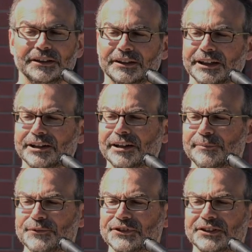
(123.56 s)
It
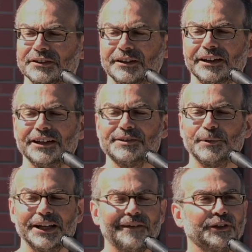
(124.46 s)
comes as
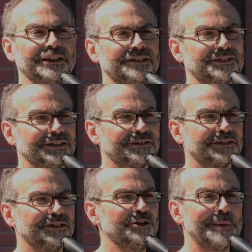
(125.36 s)
benevolence, as
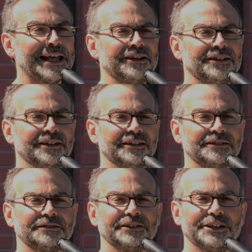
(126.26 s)
humanity,
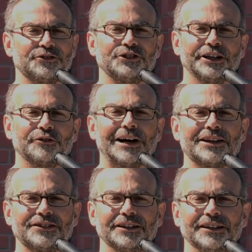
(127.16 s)
as
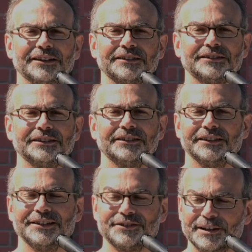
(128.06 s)
generosity,
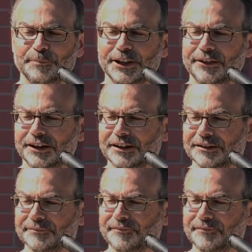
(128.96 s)
as sympathy.